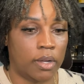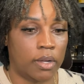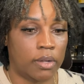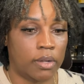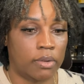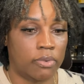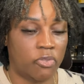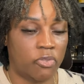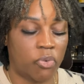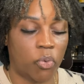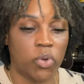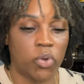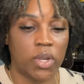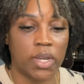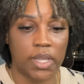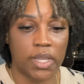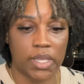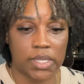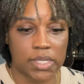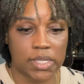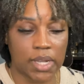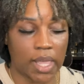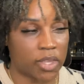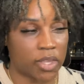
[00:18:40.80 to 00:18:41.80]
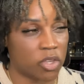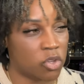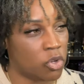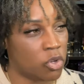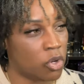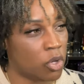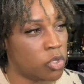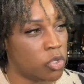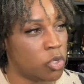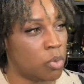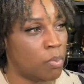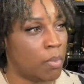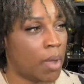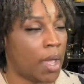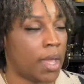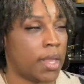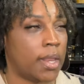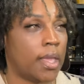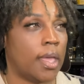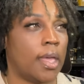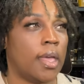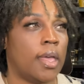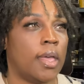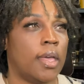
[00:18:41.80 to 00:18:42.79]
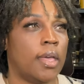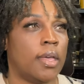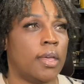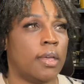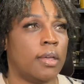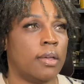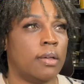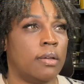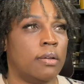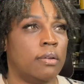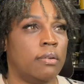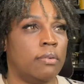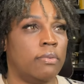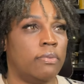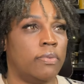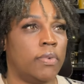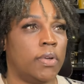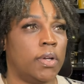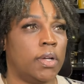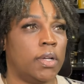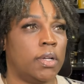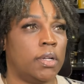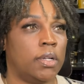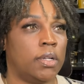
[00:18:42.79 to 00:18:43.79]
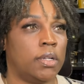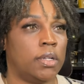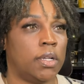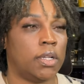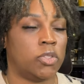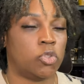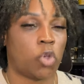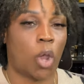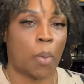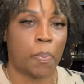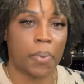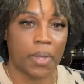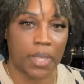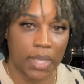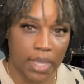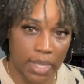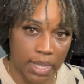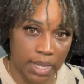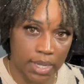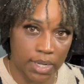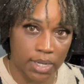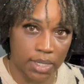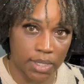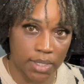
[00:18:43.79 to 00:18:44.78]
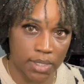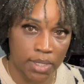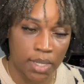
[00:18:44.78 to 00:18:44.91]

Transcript: fruitiness. Like, you know, you might have a Tropicana.